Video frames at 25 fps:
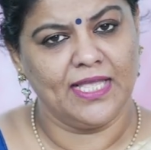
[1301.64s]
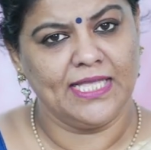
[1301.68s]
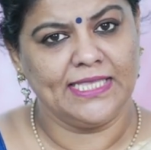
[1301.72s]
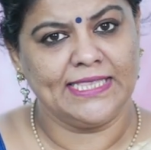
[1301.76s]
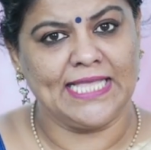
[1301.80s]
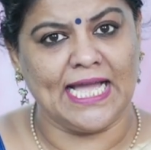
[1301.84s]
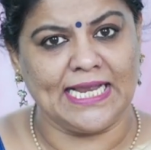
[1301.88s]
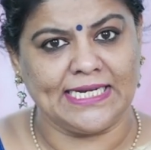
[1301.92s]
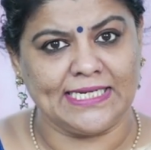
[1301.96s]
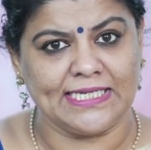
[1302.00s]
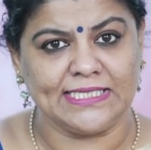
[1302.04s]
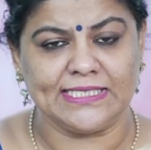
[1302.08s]

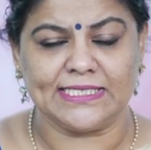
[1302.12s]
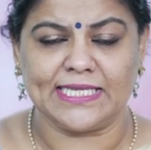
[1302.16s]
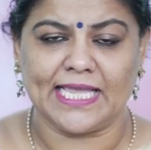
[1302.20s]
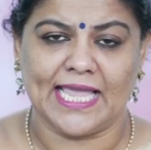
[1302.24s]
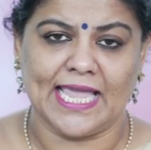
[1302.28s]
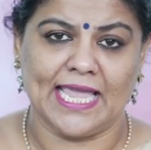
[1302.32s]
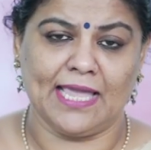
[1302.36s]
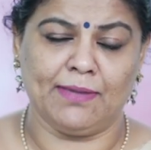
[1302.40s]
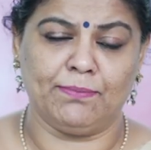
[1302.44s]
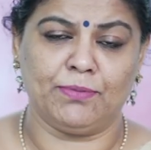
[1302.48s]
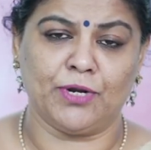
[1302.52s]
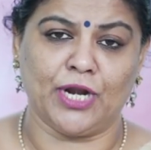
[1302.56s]
That is
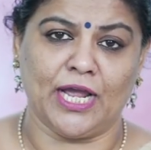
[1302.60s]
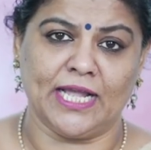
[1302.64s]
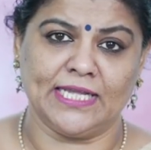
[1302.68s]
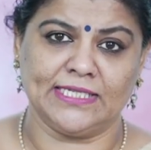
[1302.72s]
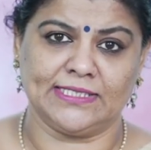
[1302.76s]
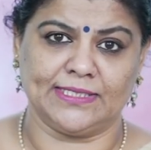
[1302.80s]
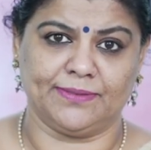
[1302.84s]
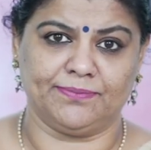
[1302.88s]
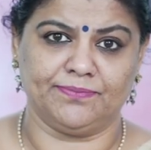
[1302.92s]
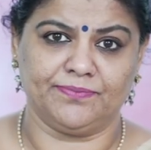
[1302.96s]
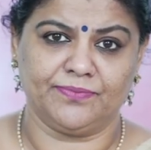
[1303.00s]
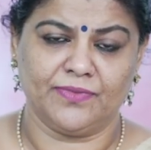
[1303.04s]

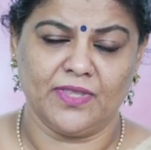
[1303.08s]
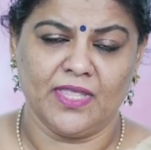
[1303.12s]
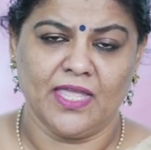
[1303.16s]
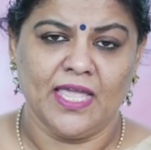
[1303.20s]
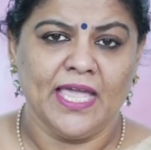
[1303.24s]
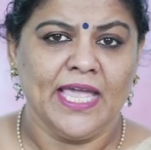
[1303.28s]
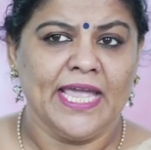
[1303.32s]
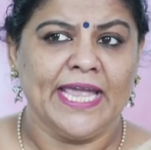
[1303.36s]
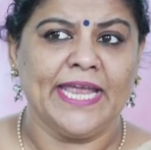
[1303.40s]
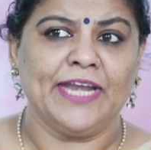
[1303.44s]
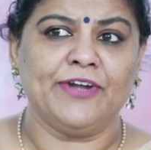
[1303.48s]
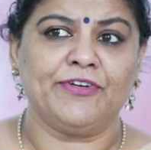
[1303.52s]
Hebraism.
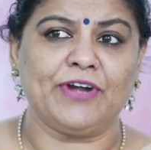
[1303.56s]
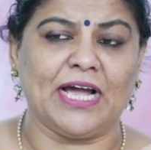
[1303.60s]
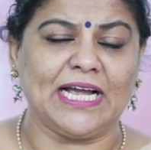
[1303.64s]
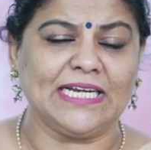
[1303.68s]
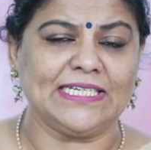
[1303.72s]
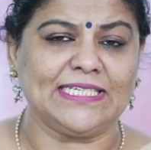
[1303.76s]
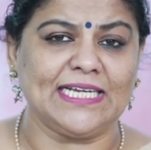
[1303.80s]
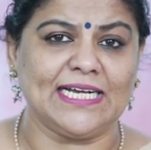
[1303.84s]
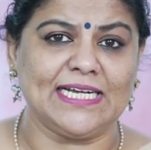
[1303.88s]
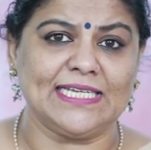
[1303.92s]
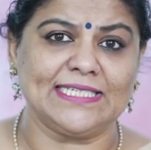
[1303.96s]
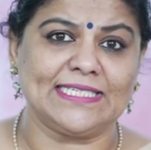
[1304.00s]
In
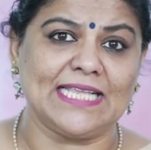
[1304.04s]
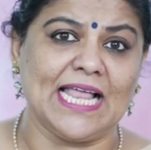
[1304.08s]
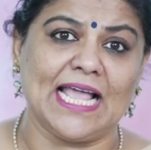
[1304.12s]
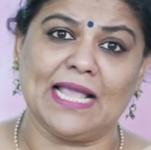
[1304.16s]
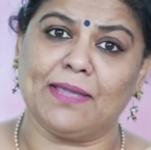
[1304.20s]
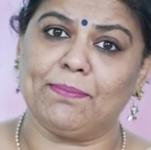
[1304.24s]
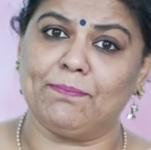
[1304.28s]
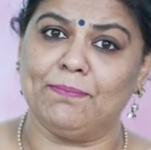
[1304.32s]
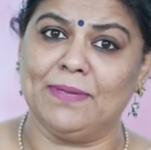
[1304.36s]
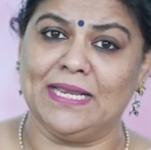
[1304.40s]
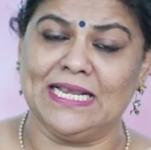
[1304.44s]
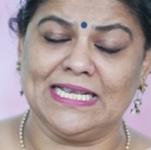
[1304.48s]
writers
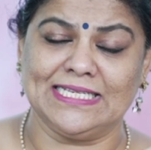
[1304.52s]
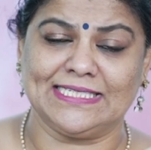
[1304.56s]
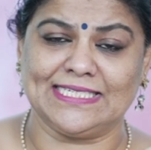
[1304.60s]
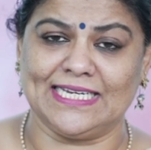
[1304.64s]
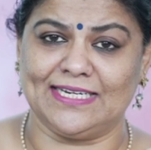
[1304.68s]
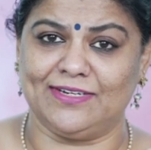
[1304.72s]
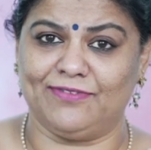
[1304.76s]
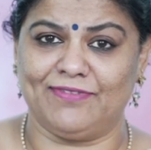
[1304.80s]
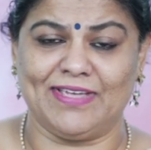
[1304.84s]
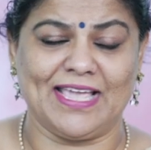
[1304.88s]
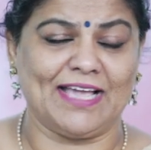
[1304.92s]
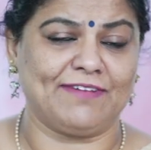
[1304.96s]
like
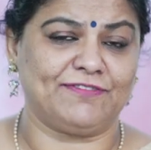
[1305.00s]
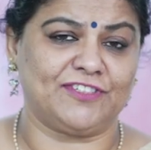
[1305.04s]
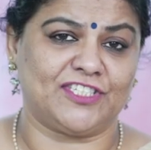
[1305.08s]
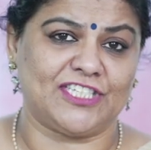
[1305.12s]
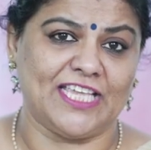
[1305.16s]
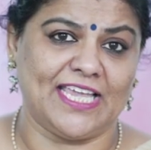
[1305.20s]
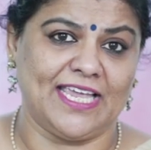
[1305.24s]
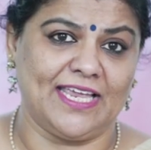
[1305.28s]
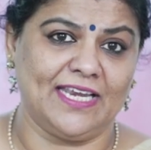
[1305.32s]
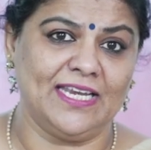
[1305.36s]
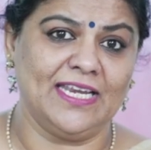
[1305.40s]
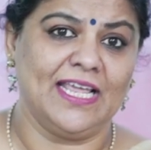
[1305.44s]
Milton, we have
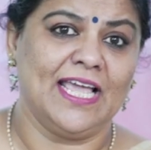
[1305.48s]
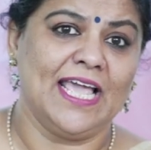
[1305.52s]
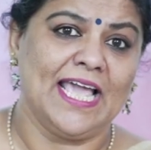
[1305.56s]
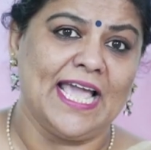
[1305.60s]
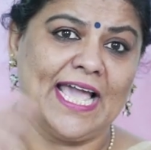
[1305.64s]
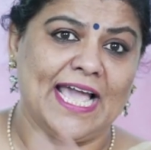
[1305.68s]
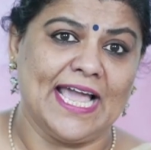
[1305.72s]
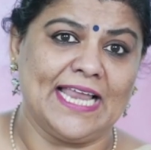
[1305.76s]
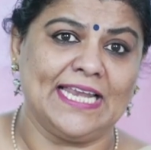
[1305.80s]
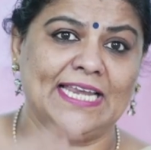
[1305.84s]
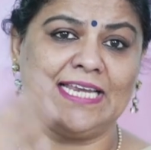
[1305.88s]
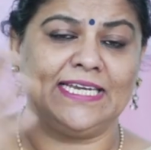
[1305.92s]
seen
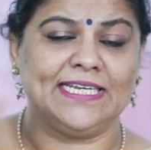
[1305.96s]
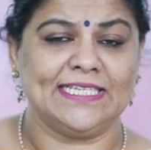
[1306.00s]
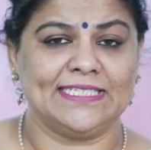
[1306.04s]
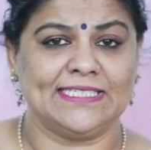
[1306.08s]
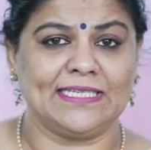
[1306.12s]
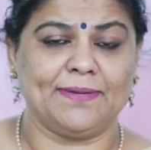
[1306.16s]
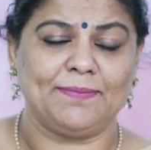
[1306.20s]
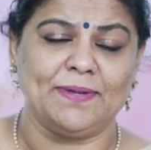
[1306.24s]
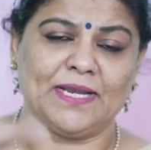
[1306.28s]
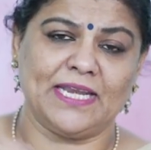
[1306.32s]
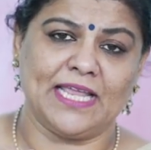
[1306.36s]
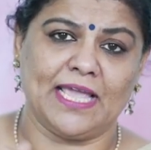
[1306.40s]

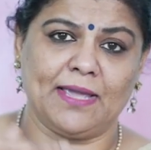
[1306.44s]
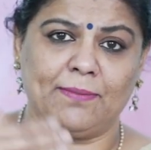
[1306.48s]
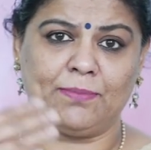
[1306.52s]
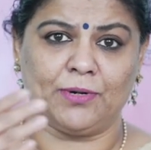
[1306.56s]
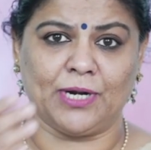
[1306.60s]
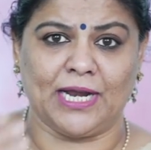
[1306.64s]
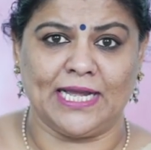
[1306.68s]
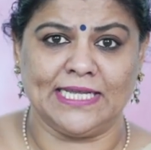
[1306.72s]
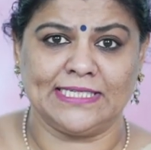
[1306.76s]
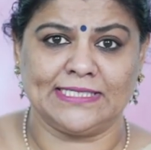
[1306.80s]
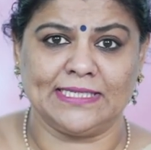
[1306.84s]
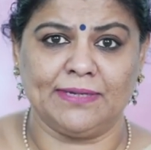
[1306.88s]
Hellenism and
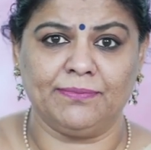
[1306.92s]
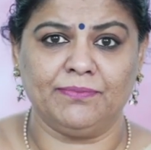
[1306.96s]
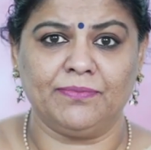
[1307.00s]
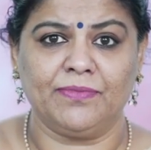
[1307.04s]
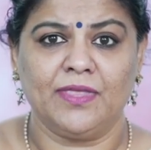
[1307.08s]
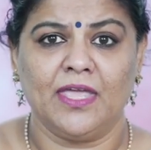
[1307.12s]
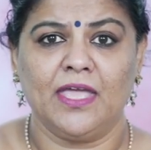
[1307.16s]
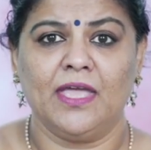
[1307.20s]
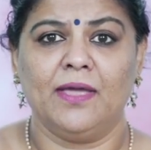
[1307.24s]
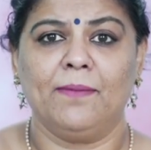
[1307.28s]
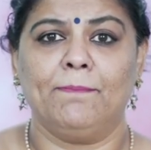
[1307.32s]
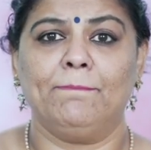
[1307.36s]
Hebraism
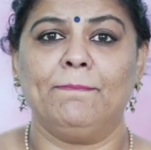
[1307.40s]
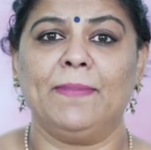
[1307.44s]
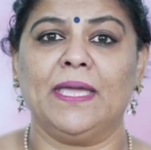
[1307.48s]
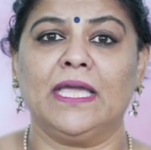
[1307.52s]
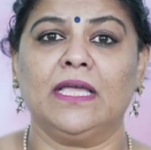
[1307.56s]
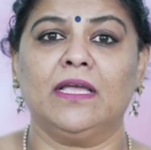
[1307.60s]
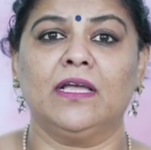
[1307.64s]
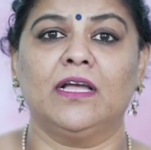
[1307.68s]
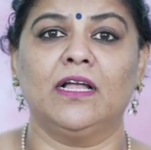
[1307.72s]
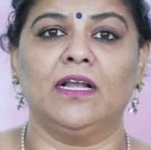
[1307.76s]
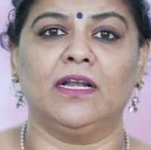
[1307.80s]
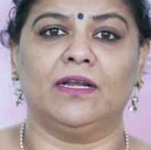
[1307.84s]

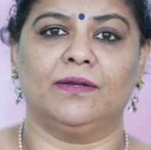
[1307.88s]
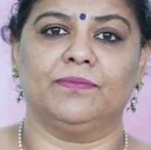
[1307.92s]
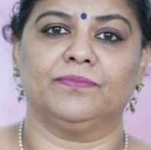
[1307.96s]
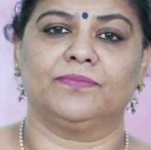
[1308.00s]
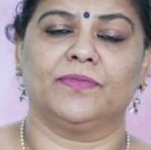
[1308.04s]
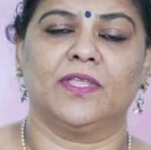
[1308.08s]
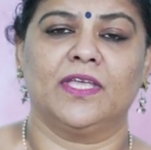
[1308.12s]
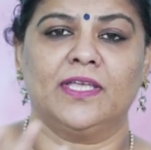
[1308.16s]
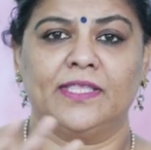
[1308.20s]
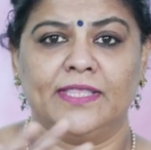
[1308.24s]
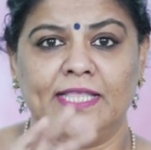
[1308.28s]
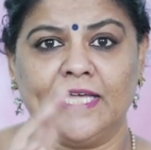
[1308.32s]
mingle.
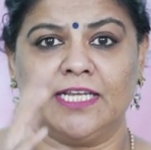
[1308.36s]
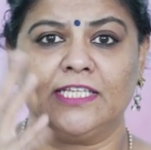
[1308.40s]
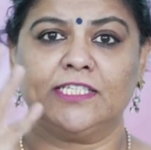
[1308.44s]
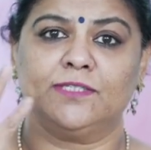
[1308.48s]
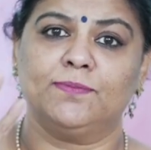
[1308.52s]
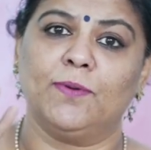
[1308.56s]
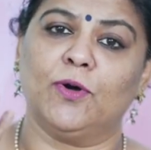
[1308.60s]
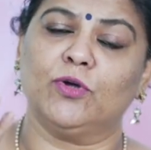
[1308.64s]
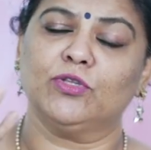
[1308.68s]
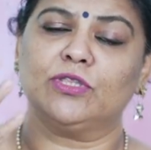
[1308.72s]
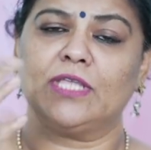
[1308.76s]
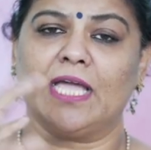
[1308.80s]
There is
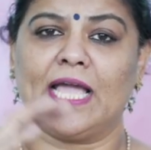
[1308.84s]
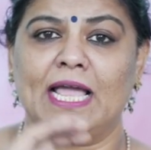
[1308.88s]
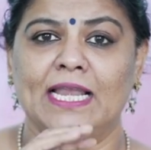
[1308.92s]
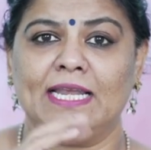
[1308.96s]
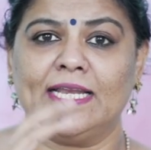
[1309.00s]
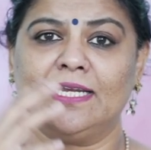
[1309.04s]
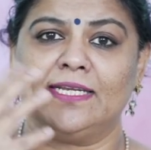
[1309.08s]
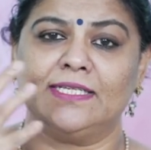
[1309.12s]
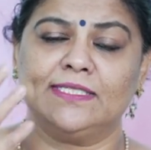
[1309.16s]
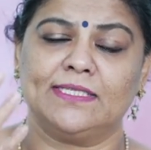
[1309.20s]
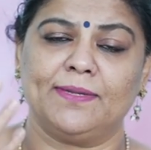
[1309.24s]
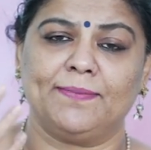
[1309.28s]
both
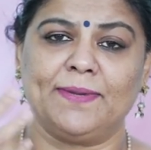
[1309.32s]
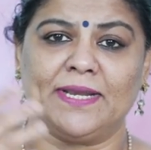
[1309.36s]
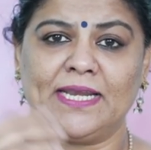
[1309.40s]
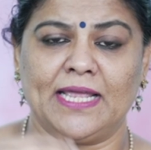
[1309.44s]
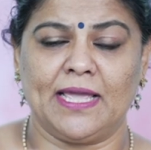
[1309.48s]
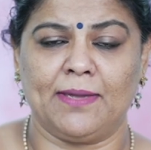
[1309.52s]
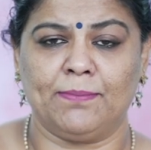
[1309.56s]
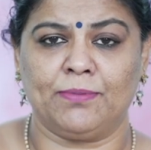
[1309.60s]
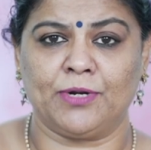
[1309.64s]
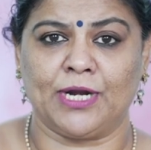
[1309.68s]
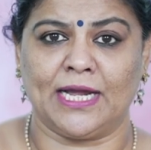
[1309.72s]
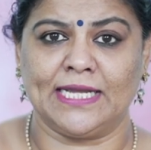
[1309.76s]
Hellenism and
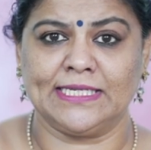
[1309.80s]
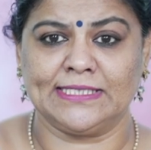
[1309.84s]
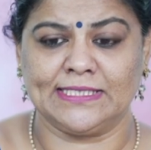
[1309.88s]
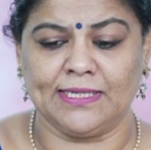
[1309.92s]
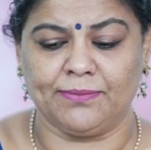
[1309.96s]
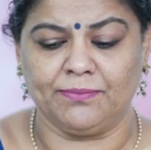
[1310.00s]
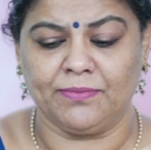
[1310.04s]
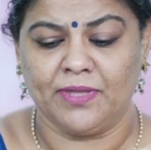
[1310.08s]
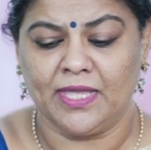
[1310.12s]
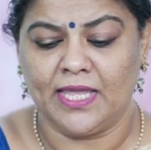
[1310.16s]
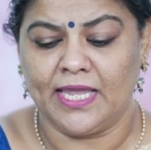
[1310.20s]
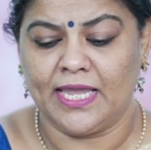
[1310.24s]

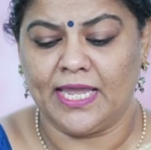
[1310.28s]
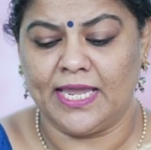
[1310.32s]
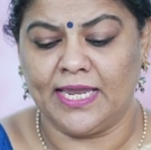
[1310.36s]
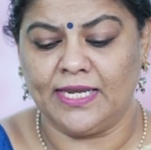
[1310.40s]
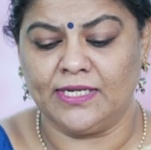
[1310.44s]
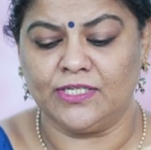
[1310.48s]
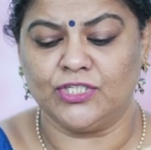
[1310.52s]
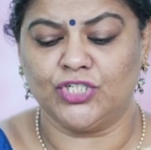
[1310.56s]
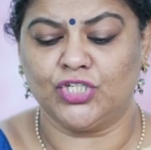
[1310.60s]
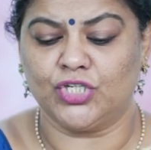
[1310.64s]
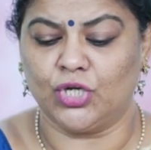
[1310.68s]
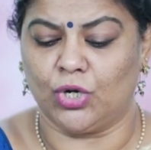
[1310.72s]
Hebraism
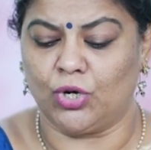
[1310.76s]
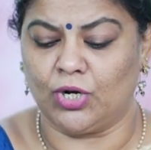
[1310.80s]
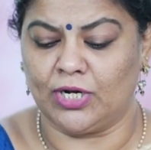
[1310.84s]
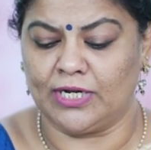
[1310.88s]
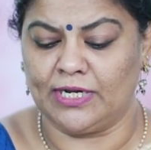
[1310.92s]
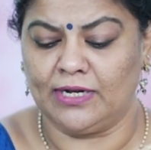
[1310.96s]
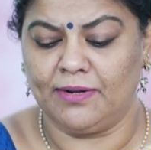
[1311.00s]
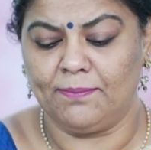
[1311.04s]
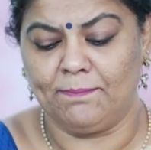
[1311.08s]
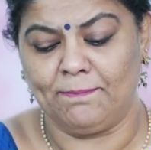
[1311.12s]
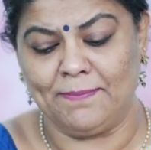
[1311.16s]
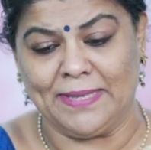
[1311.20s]
in
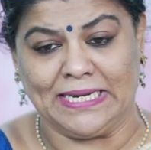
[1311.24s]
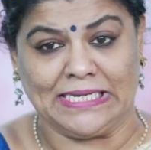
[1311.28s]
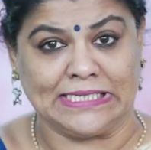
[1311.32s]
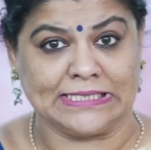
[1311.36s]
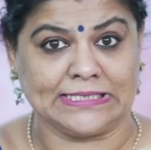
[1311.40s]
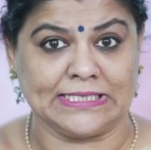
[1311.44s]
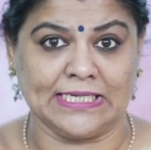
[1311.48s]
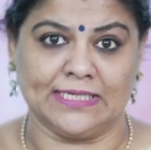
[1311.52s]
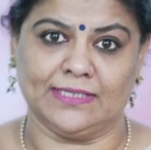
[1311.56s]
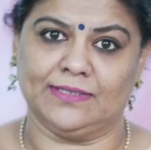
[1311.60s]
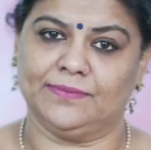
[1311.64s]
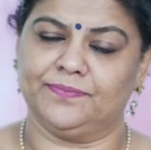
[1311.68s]
John
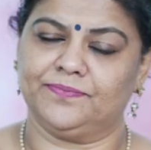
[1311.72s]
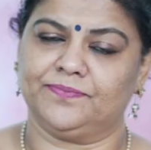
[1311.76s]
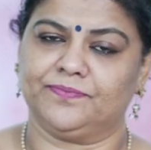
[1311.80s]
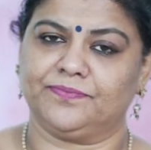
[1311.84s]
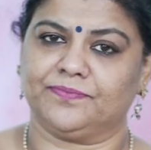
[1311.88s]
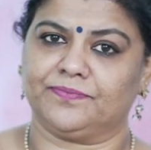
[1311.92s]
Milton.